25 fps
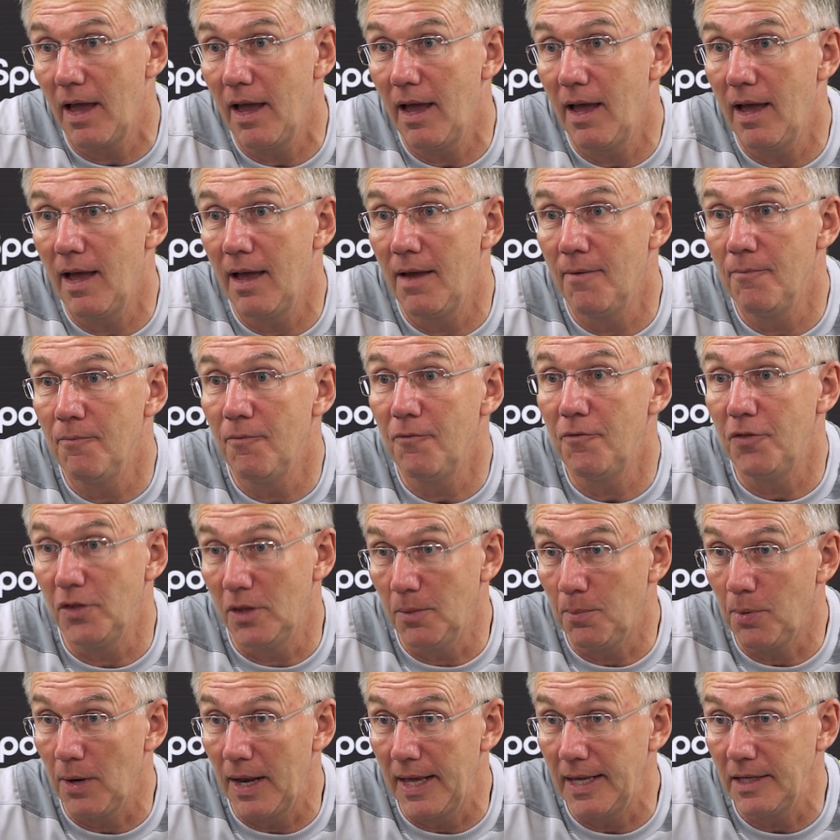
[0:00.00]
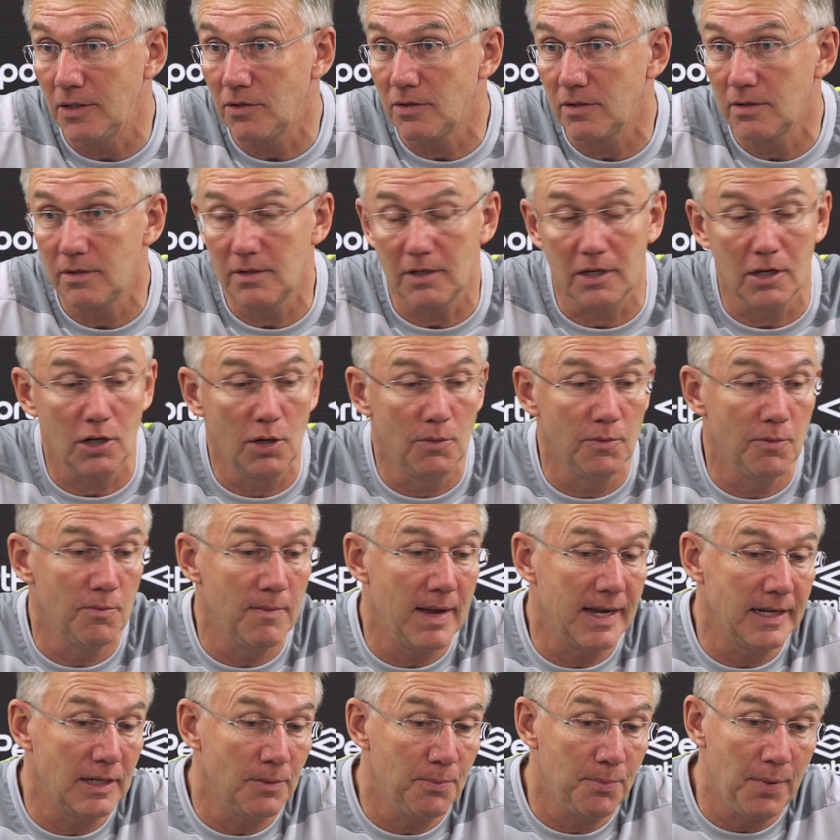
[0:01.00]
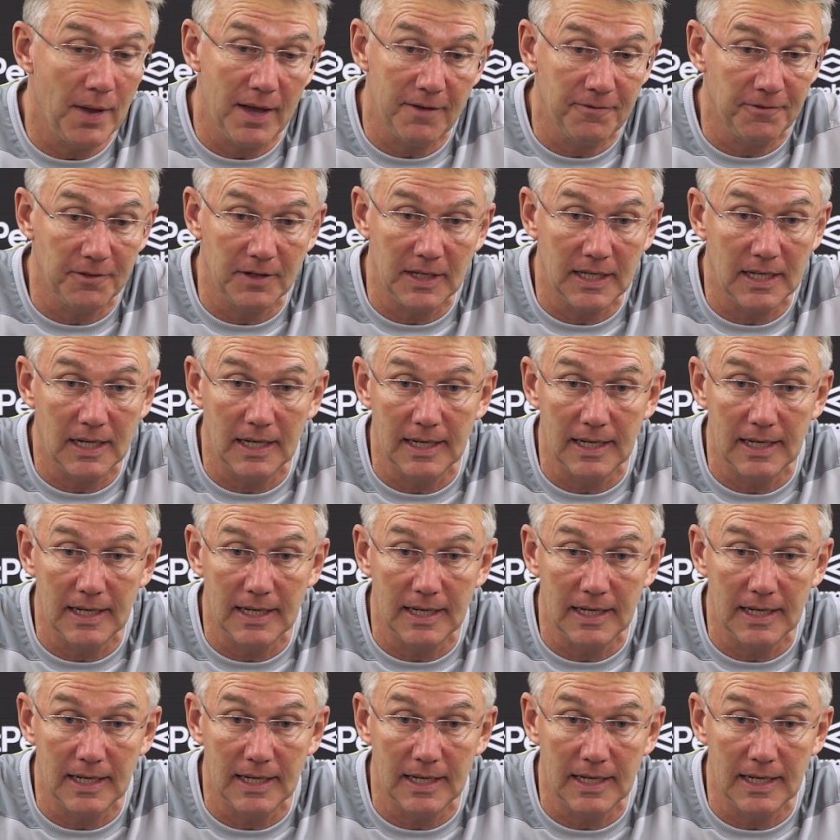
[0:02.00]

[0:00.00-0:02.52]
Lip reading: For the players, the club have made it perfectly